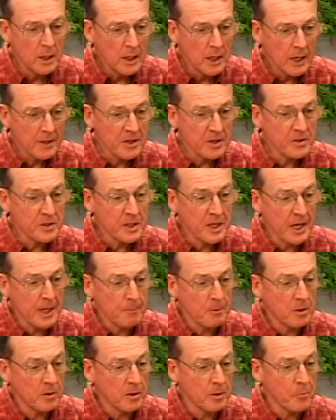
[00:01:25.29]
I think she came
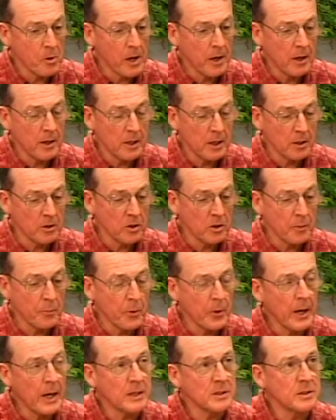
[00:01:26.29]
into the
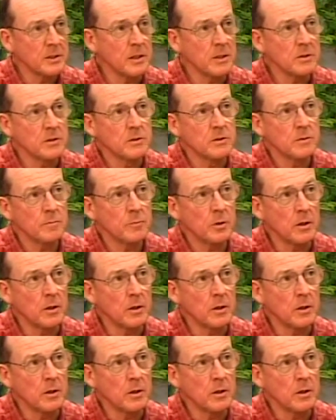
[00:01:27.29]
process